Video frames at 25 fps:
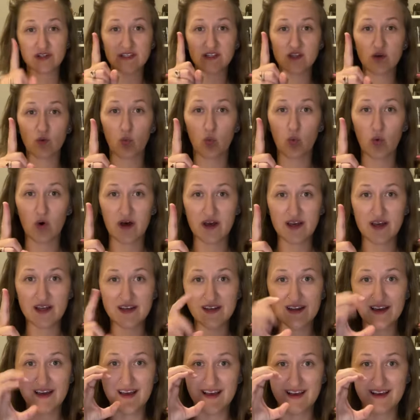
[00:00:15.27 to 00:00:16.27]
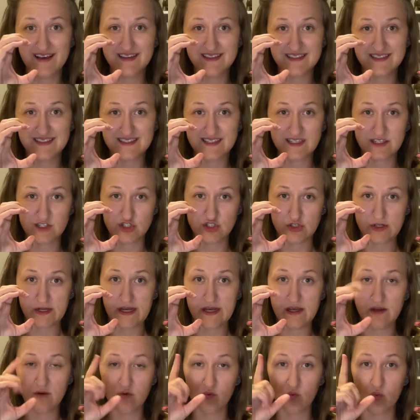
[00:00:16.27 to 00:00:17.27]
the
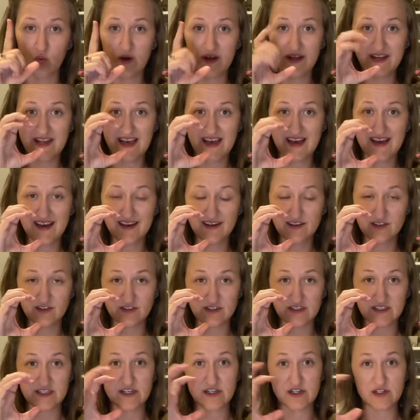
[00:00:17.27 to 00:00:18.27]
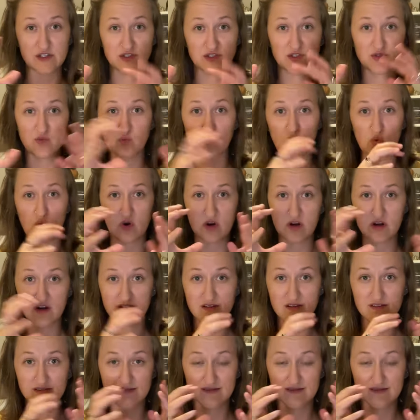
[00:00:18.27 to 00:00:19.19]
100 Years' War,